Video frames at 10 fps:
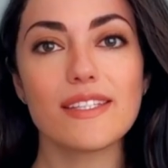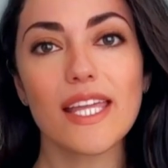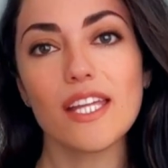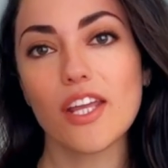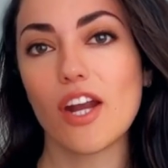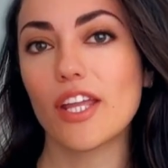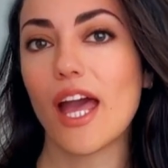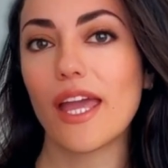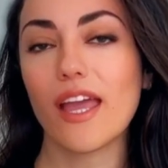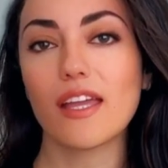second
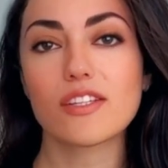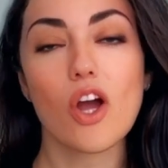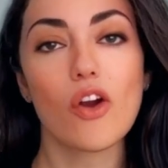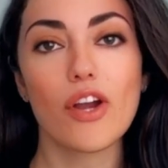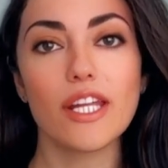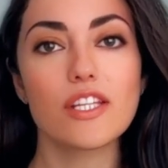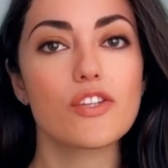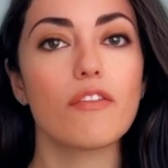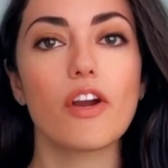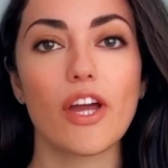area AI is already
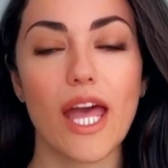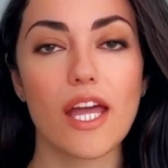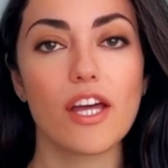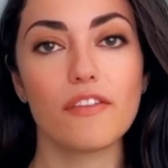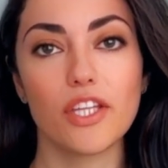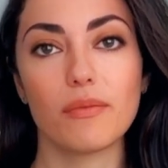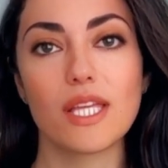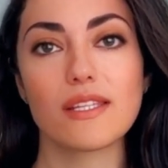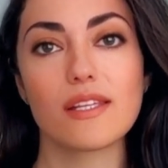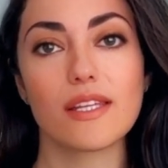so far ahead of
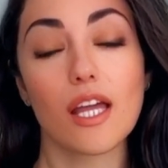humans is